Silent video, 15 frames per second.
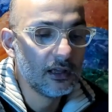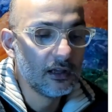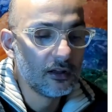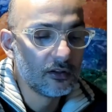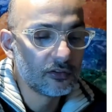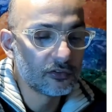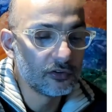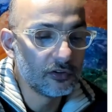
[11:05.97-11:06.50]

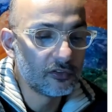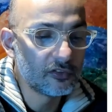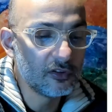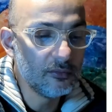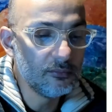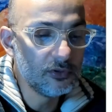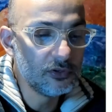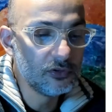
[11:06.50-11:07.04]
so it's the
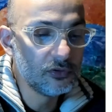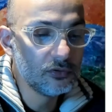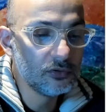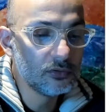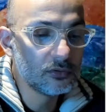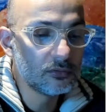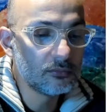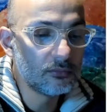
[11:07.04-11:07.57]
mu
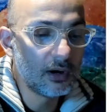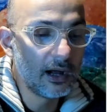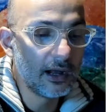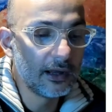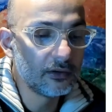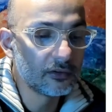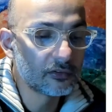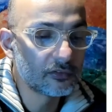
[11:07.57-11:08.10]

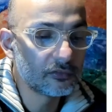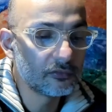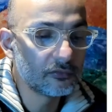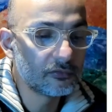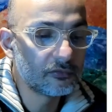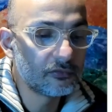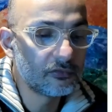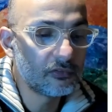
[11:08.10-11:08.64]
minus
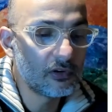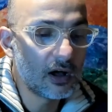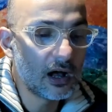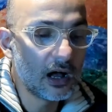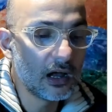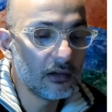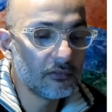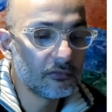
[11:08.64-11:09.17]

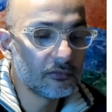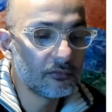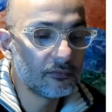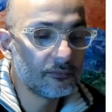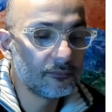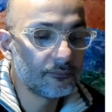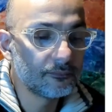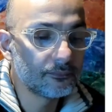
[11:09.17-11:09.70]
5
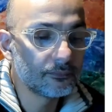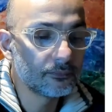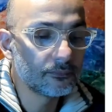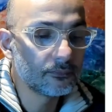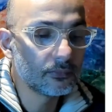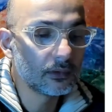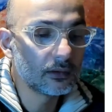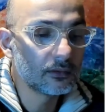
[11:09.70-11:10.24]

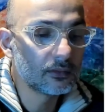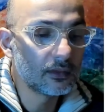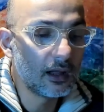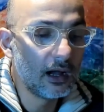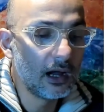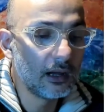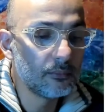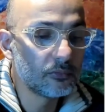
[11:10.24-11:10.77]

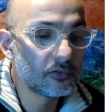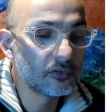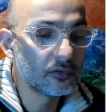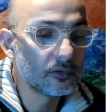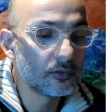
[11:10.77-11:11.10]
times